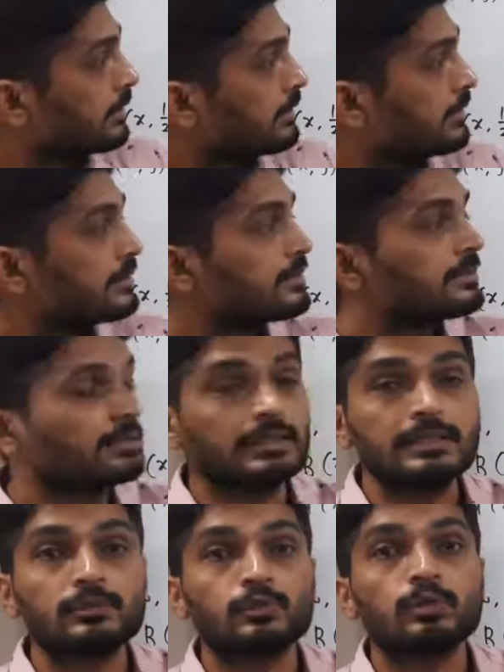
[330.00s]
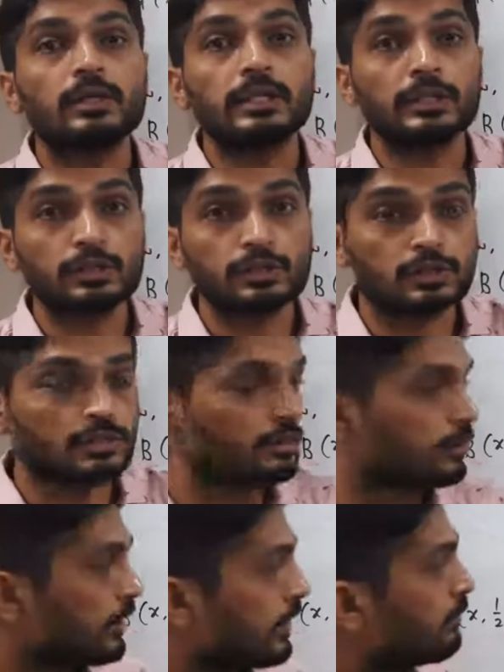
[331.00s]
these two conditions,
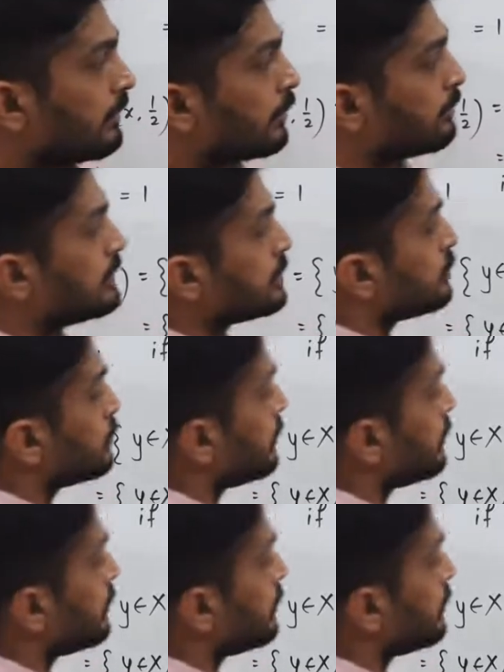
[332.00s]
okay, one of these two